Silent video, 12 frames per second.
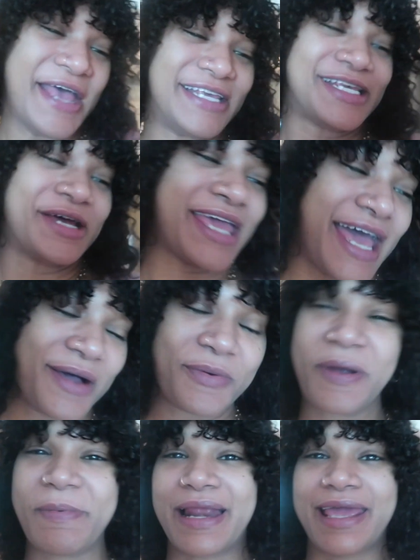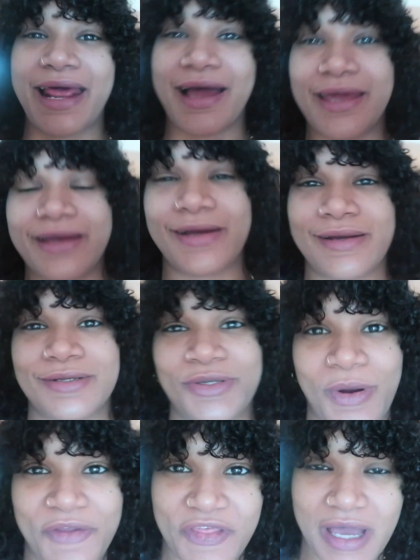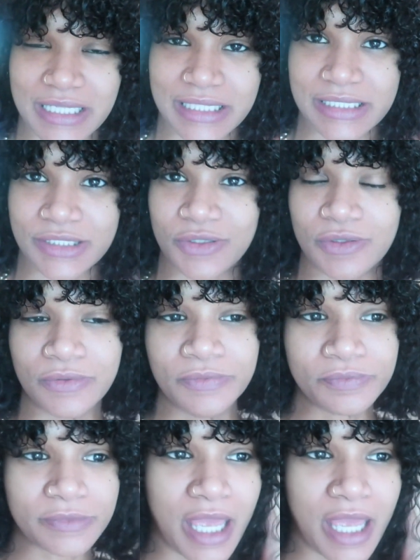So yeah, we're about to get out here, do our thug thizzle,